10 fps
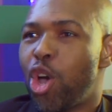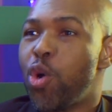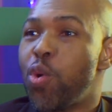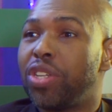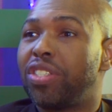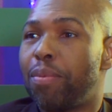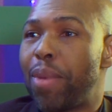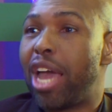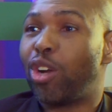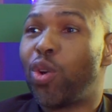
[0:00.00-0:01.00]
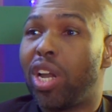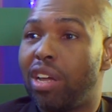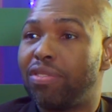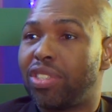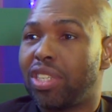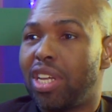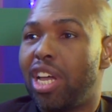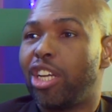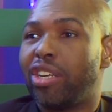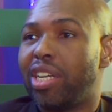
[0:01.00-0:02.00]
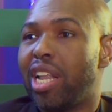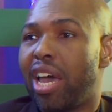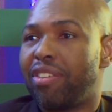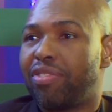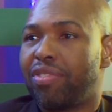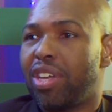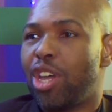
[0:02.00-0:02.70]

Who is the man who loves a good life?